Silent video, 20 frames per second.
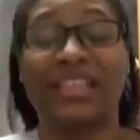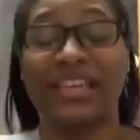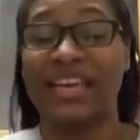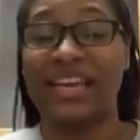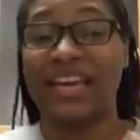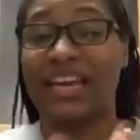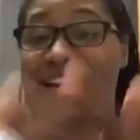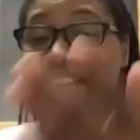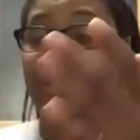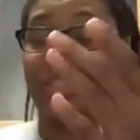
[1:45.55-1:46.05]

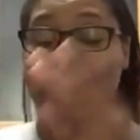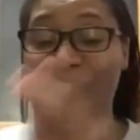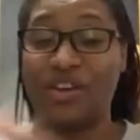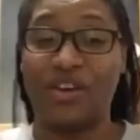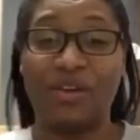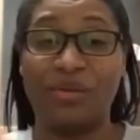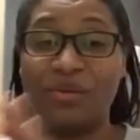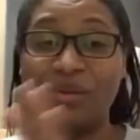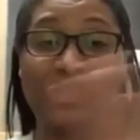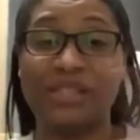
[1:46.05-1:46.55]
Again, I just
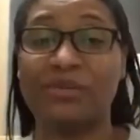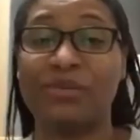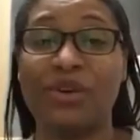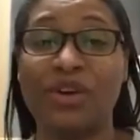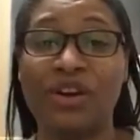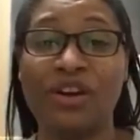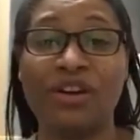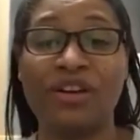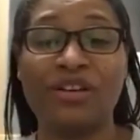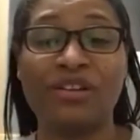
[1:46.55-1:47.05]
thought it was some
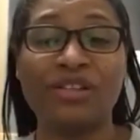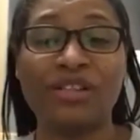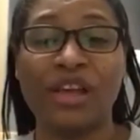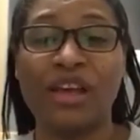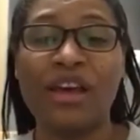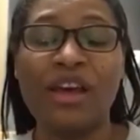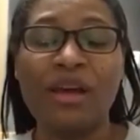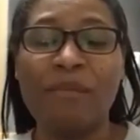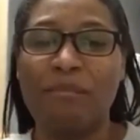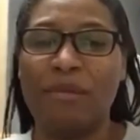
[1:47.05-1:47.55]
girls,
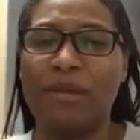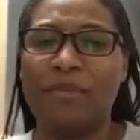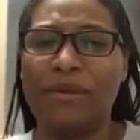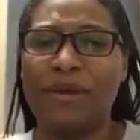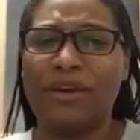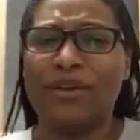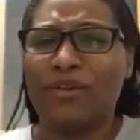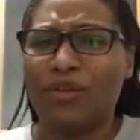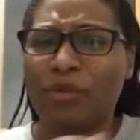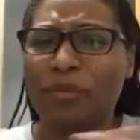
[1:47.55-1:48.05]

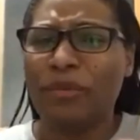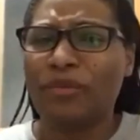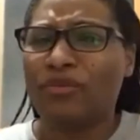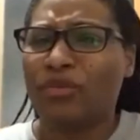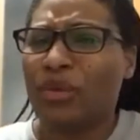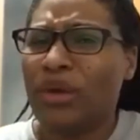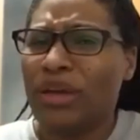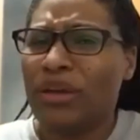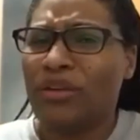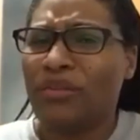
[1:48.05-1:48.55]
maybe a group of
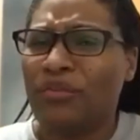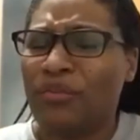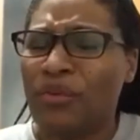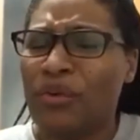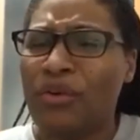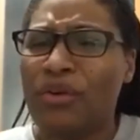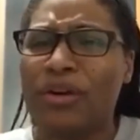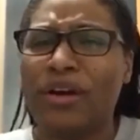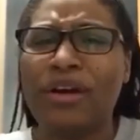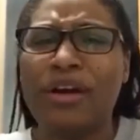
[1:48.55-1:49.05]
three or
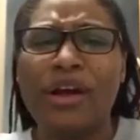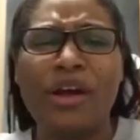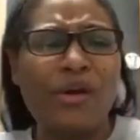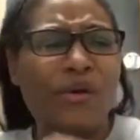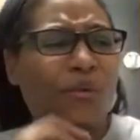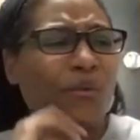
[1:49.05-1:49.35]
four